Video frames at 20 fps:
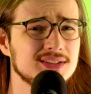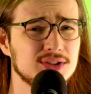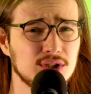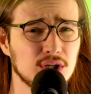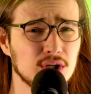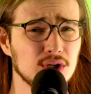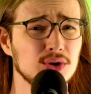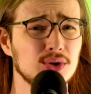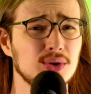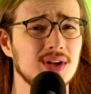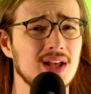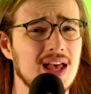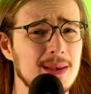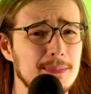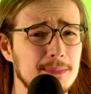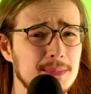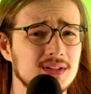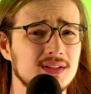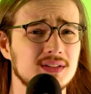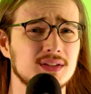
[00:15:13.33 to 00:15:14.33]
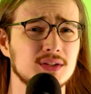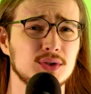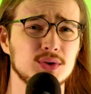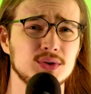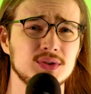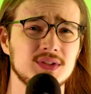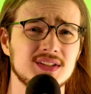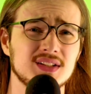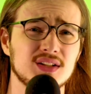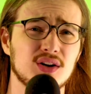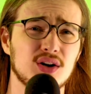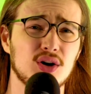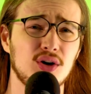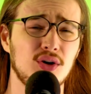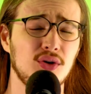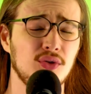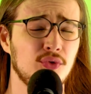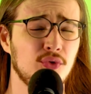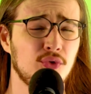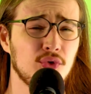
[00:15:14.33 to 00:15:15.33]
dollar episodes
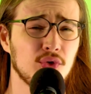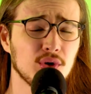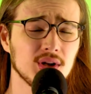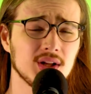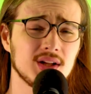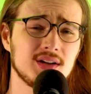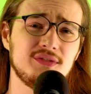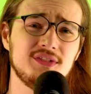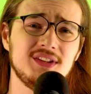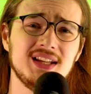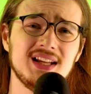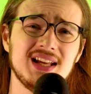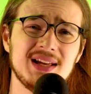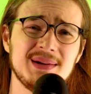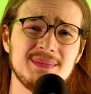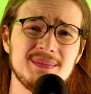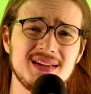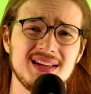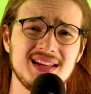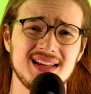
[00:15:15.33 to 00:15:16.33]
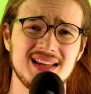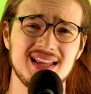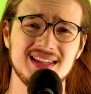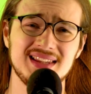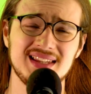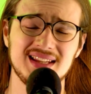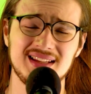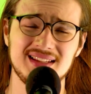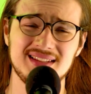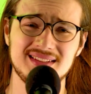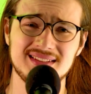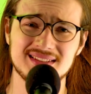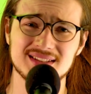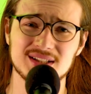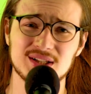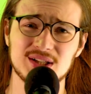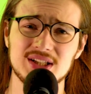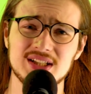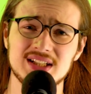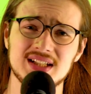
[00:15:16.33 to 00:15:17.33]
are full of them and they
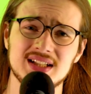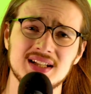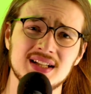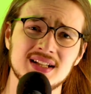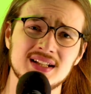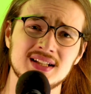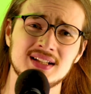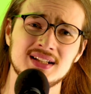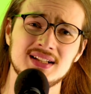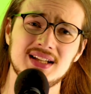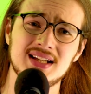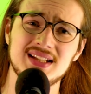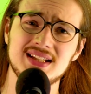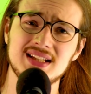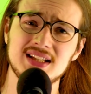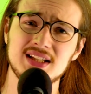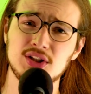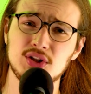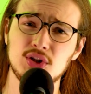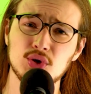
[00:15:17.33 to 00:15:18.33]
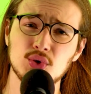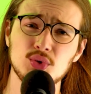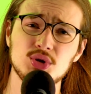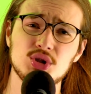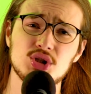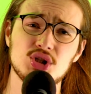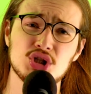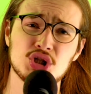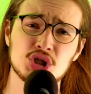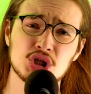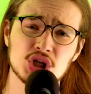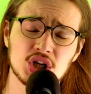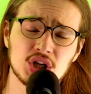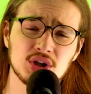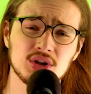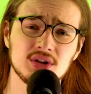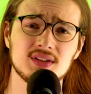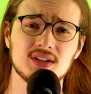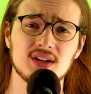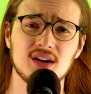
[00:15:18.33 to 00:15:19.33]
start taking huge
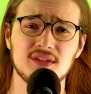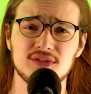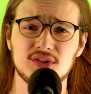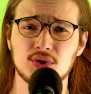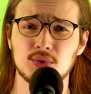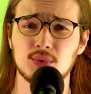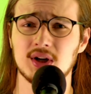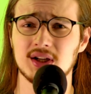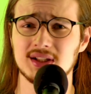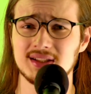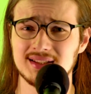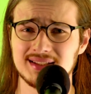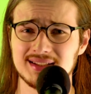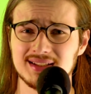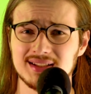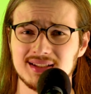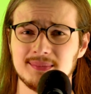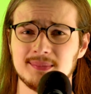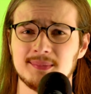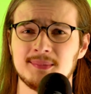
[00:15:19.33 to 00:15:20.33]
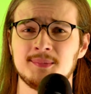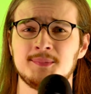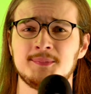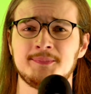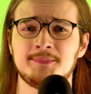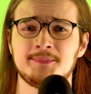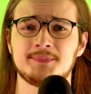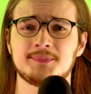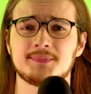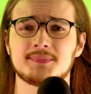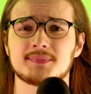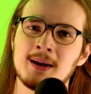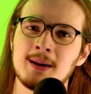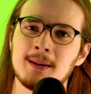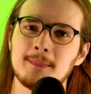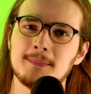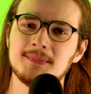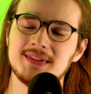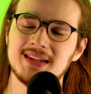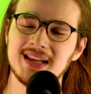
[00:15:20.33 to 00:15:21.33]
chunks of the runtime.
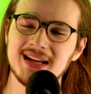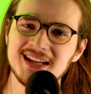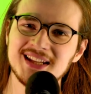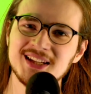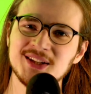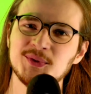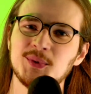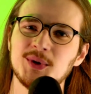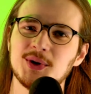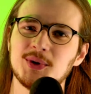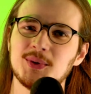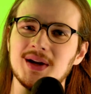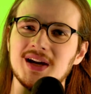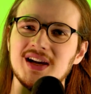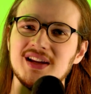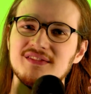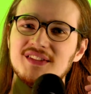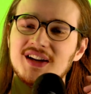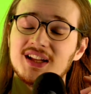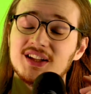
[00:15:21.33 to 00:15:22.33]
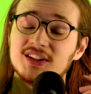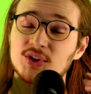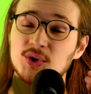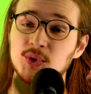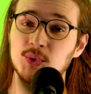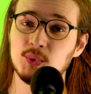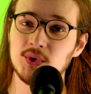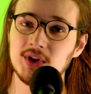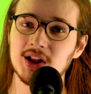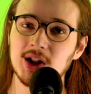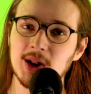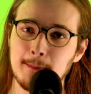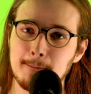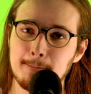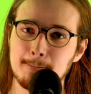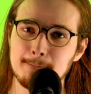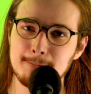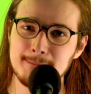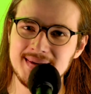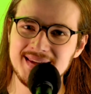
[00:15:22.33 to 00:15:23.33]
Then we arrive at the real
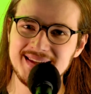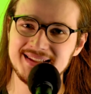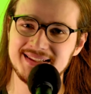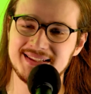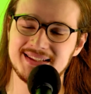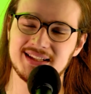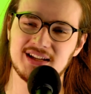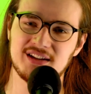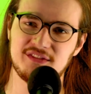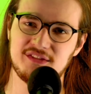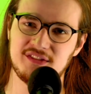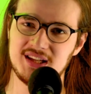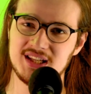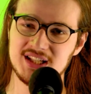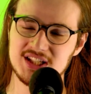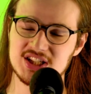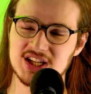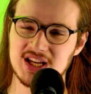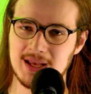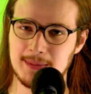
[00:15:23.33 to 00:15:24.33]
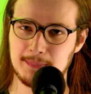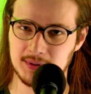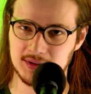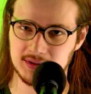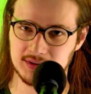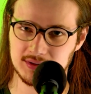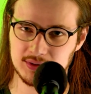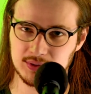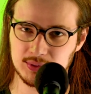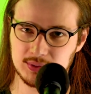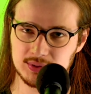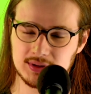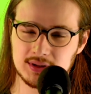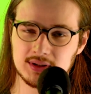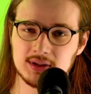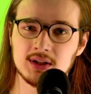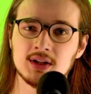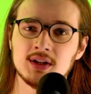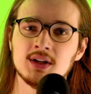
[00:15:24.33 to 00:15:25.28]
meat of each episode,